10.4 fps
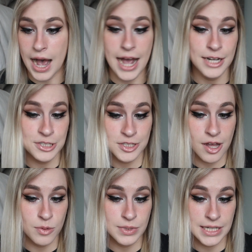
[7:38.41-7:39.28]
I just
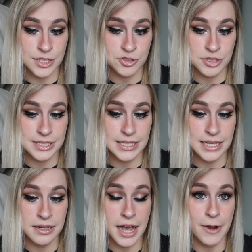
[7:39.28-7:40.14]
thought it was
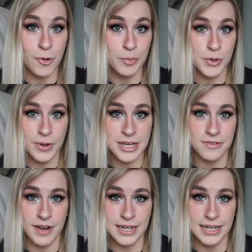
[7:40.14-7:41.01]
interesting. I hope you guys
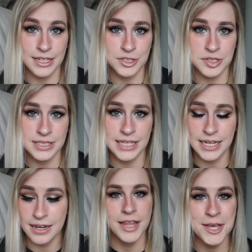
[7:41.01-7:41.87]
find it
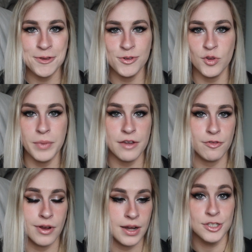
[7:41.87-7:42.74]
interesting. Thank you to my
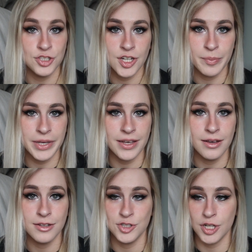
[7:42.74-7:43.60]
friend
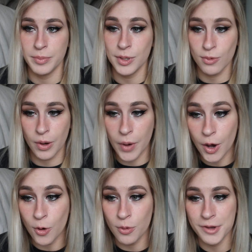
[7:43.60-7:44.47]
Chubby
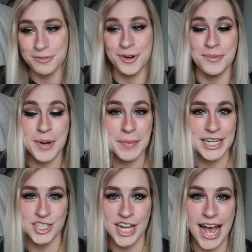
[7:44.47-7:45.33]
Rojo from
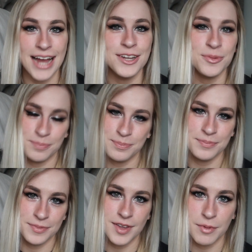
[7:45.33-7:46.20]
my chat.
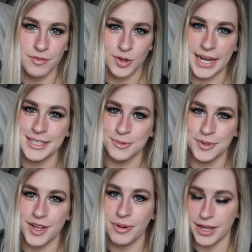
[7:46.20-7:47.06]
Some of you guys will
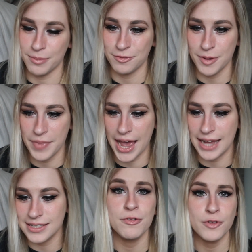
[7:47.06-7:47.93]
know him from
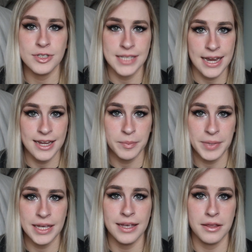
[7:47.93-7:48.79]
that, for sending
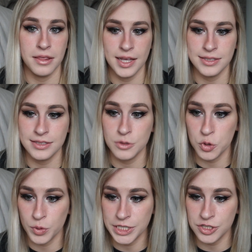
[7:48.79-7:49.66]
me this
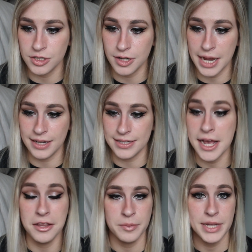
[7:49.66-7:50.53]
creature and
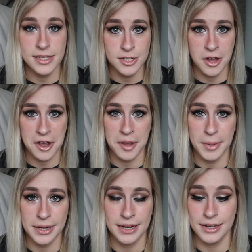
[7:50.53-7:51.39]
telling me to talk
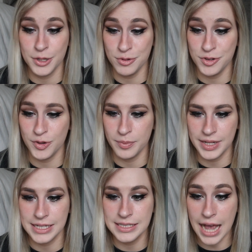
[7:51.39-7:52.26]
about it on YouTube
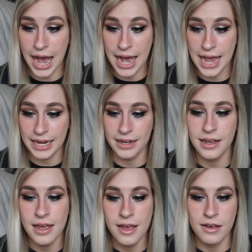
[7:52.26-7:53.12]
because I
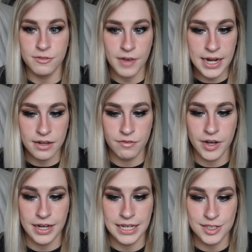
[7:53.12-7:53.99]
find it
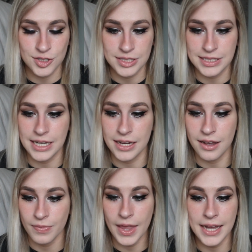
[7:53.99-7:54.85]
very
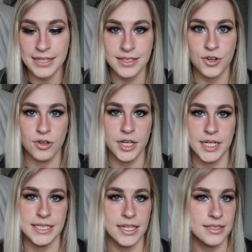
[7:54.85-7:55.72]
interesting. Like I said earlier,
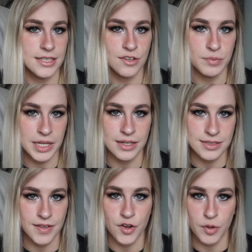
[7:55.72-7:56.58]
it does give me a
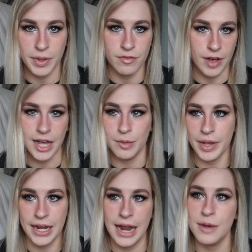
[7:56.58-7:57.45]
Slender Man vibe,
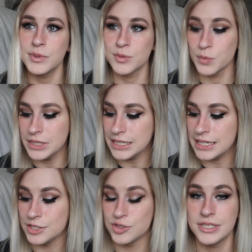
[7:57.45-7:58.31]
and I was
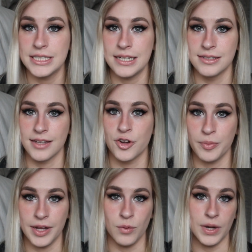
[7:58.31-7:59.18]
really interested in Slender
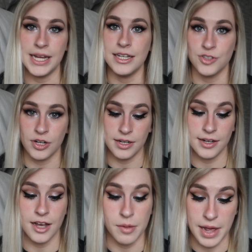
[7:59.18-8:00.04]
Man when he started
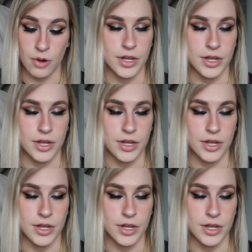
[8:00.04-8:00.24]
to come out.